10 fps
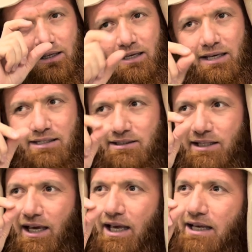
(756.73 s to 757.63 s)
is
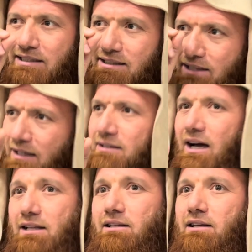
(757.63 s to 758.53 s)
the
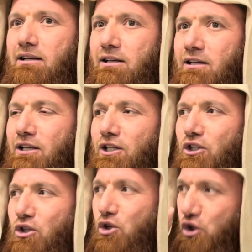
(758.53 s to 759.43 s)
standard
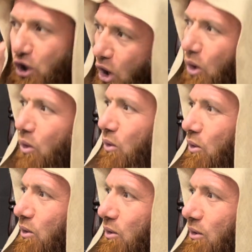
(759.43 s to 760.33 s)
to
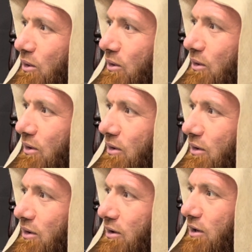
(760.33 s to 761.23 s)
show,
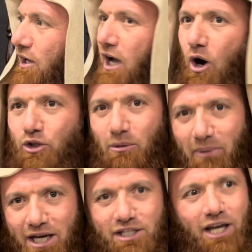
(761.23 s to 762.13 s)
or the
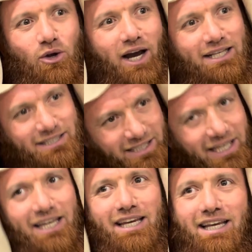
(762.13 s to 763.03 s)
measure you can
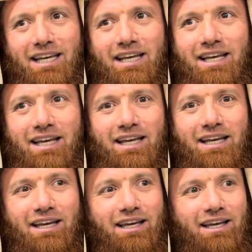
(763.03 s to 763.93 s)
see
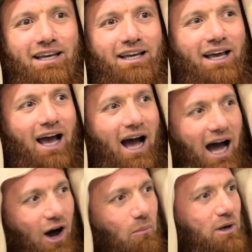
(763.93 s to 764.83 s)

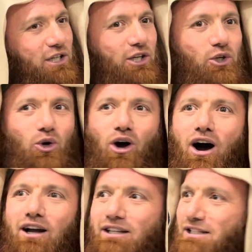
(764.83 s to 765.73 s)
how much in your
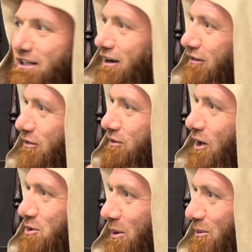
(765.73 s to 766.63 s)
heart is the love of
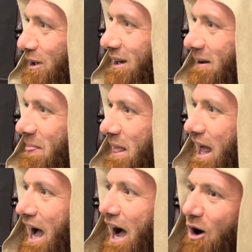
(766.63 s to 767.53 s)
Allah subhanahu wa ta'ala.
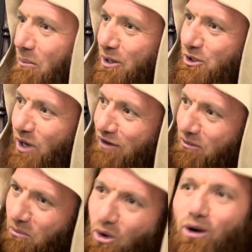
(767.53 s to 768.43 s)
How much you have a
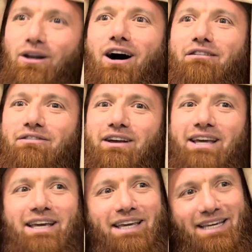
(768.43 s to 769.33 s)
more love
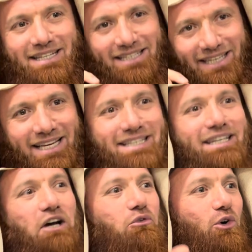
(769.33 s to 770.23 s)
is
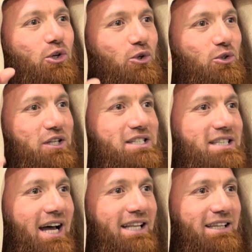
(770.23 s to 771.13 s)
easier for you to
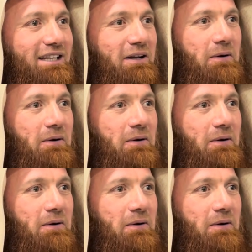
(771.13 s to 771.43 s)
stand